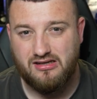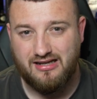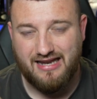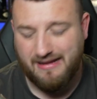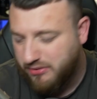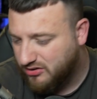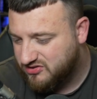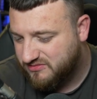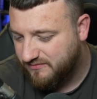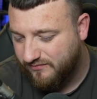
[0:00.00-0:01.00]

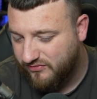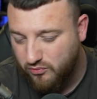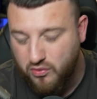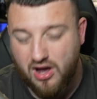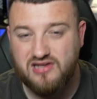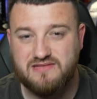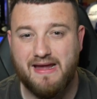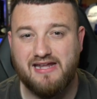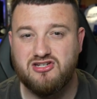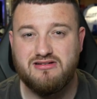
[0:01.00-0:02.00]
Lampard's the worst
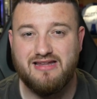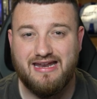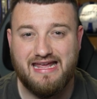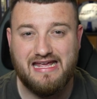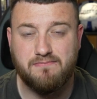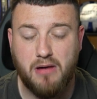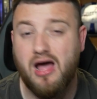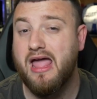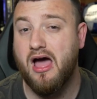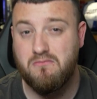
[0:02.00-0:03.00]
manager in the league
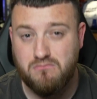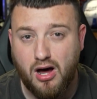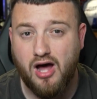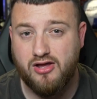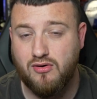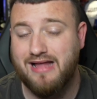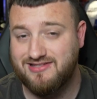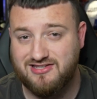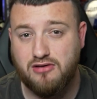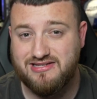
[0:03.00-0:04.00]
by a mile, and
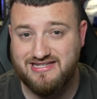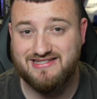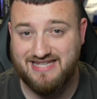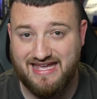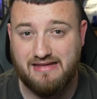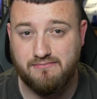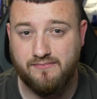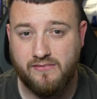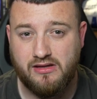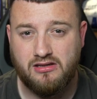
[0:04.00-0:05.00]
so is his team,
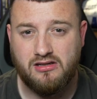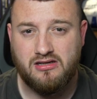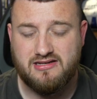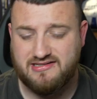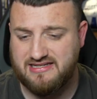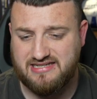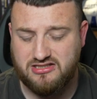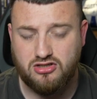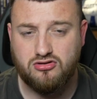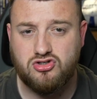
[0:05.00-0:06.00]
since he
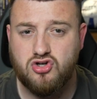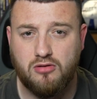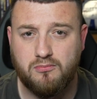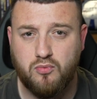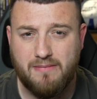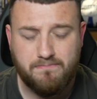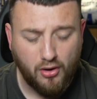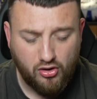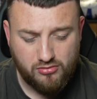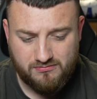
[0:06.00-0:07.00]
took the job. We're
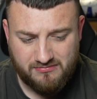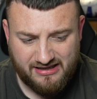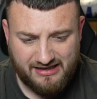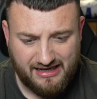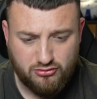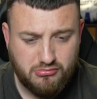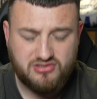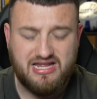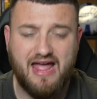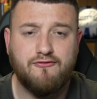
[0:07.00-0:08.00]
bottom in
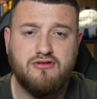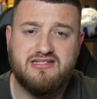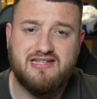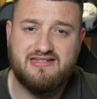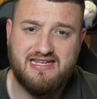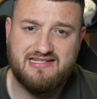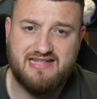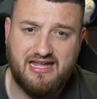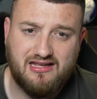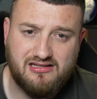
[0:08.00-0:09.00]
almost every
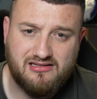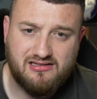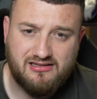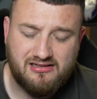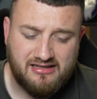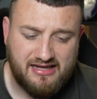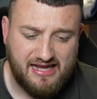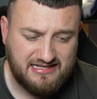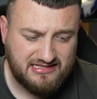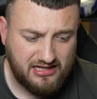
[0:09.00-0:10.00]
statistic.
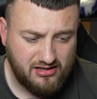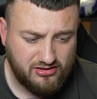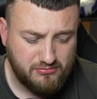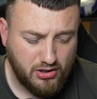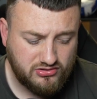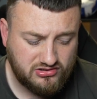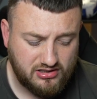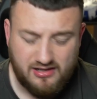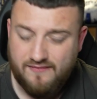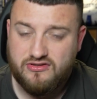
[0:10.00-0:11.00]
It's the most
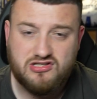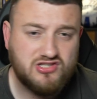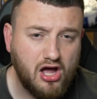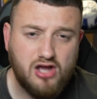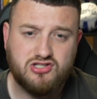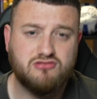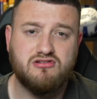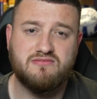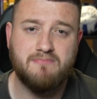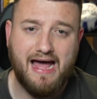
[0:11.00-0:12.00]

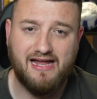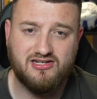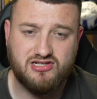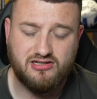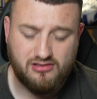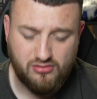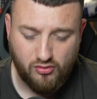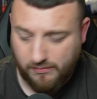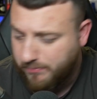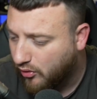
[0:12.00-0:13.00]
disastrous match
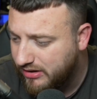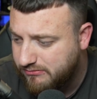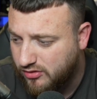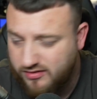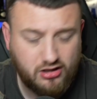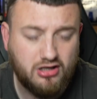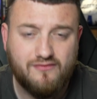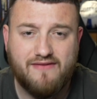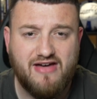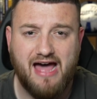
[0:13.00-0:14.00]
or appointment that could have
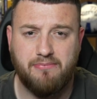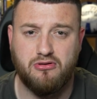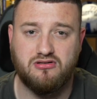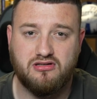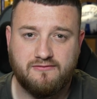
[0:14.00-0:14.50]
ever happened.